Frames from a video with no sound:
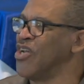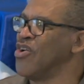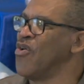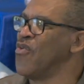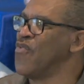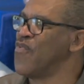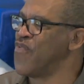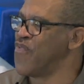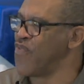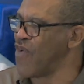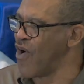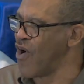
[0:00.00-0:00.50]

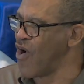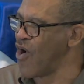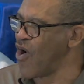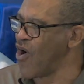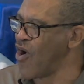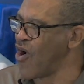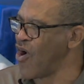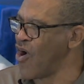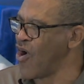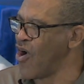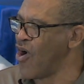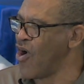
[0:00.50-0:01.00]

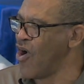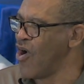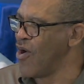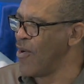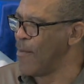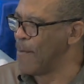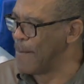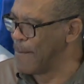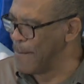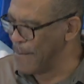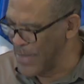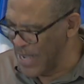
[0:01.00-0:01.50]

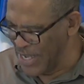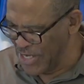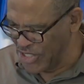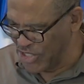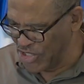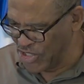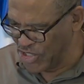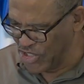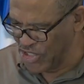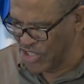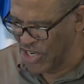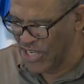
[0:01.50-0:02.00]

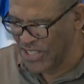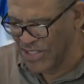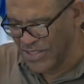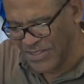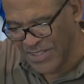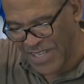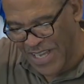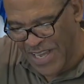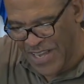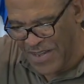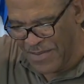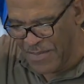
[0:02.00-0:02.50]
transformation.
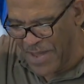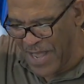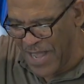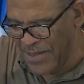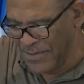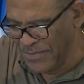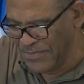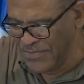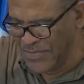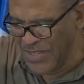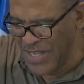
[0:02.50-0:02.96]
Amen.